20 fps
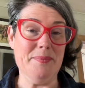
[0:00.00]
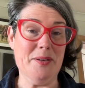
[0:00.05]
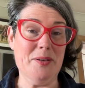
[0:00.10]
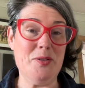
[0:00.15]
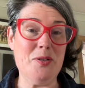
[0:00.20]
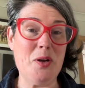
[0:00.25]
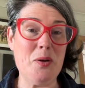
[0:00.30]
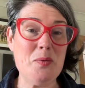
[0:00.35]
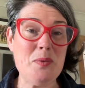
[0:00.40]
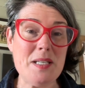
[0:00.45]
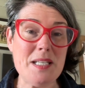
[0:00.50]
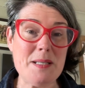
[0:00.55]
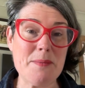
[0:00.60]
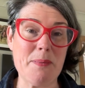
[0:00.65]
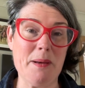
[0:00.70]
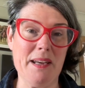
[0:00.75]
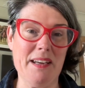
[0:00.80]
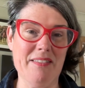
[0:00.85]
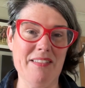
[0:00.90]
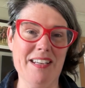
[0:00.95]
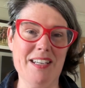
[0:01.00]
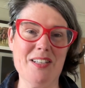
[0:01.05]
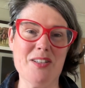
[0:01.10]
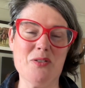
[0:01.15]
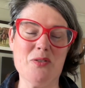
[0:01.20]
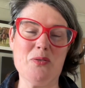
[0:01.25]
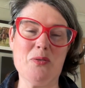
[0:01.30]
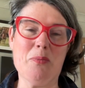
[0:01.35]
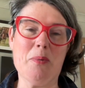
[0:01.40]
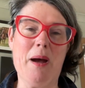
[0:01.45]
notice period
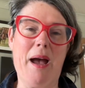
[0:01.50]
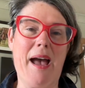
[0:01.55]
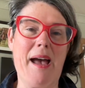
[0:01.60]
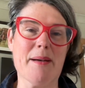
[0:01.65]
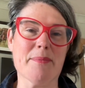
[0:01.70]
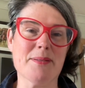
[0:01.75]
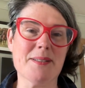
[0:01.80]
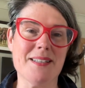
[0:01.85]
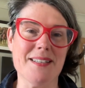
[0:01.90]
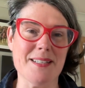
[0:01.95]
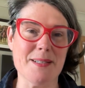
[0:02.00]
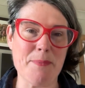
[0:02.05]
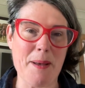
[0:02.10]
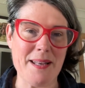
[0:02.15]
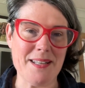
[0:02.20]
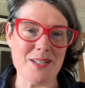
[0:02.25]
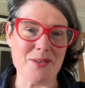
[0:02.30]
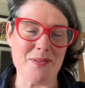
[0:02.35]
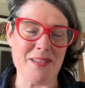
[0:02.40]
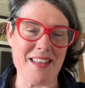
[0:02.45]
or perhaps dispense